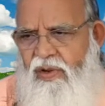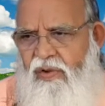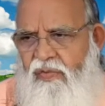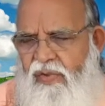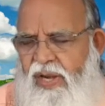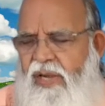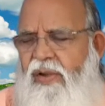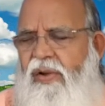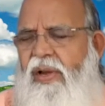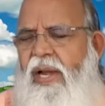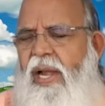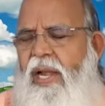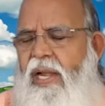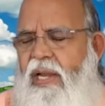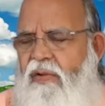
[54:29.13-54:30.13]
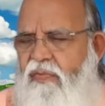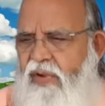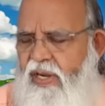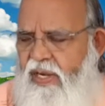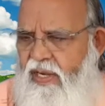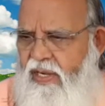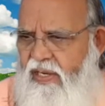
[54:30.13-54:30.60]
victory and
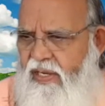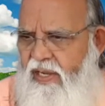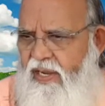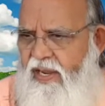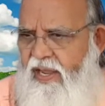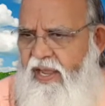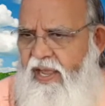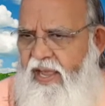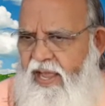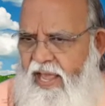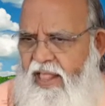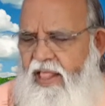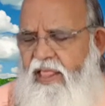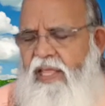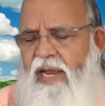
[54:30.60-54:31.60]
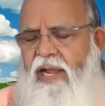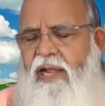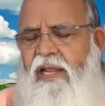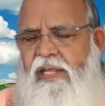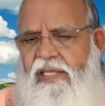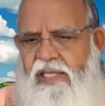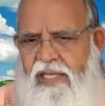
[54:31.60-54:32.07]
defeat, health and
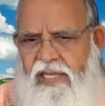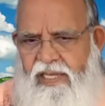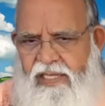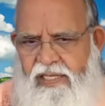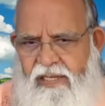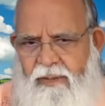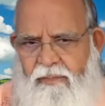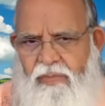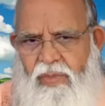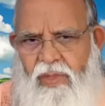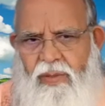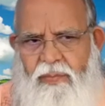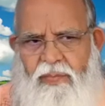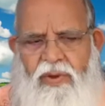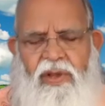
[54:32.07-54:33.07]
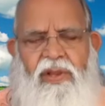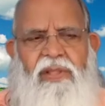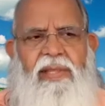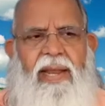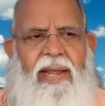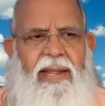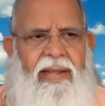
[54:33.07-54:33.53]
disease, birth
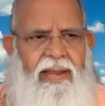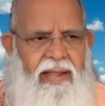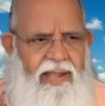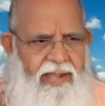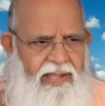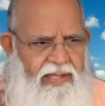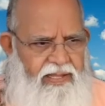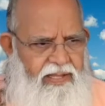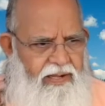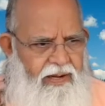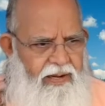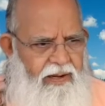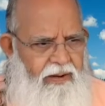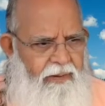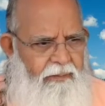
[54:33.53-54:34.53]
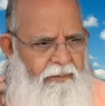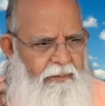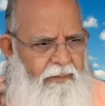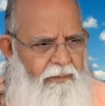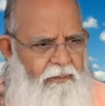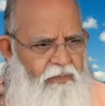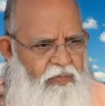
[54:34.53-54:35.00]
and death.
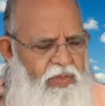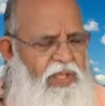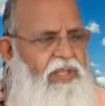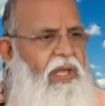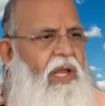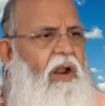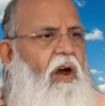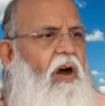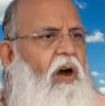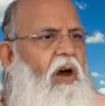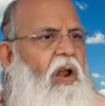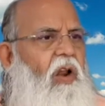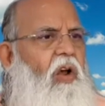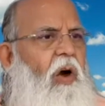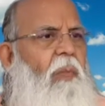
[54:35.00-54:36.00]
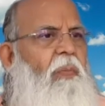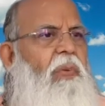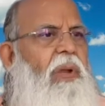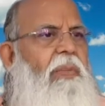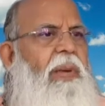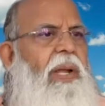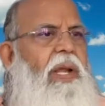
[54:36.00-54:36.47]
These are all
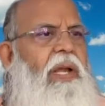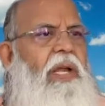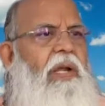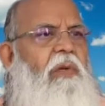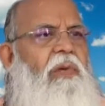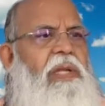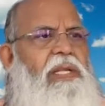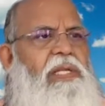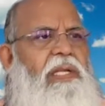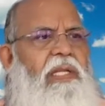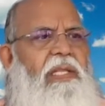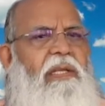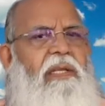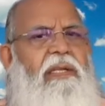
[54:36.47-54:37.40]
complementary to each other.